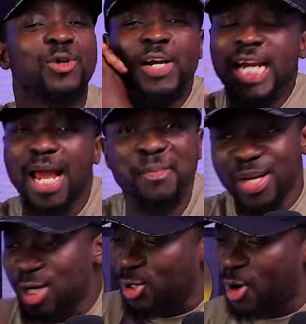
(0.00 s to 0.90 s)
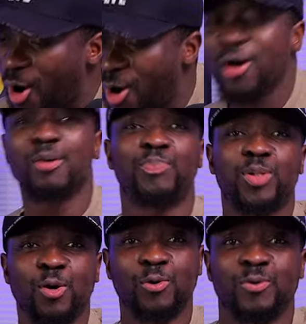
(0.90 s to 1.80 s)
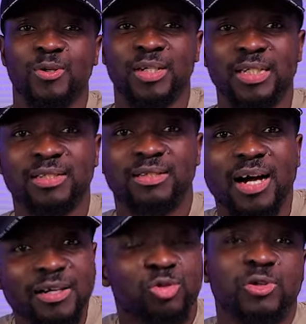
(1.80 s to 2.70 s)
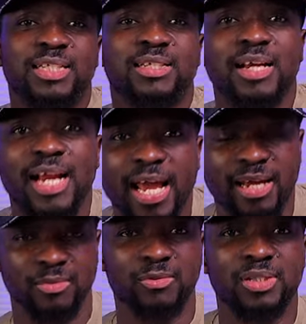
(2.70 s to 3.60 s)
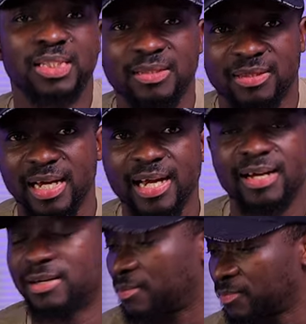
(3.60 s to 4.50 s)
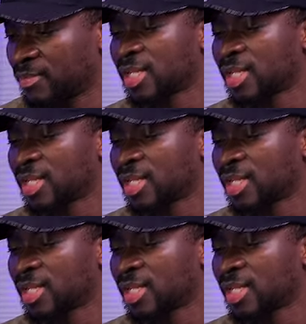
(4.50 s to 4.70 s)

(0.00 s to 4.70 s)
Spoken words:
your name be long, bro. Tongue twister name. The damn.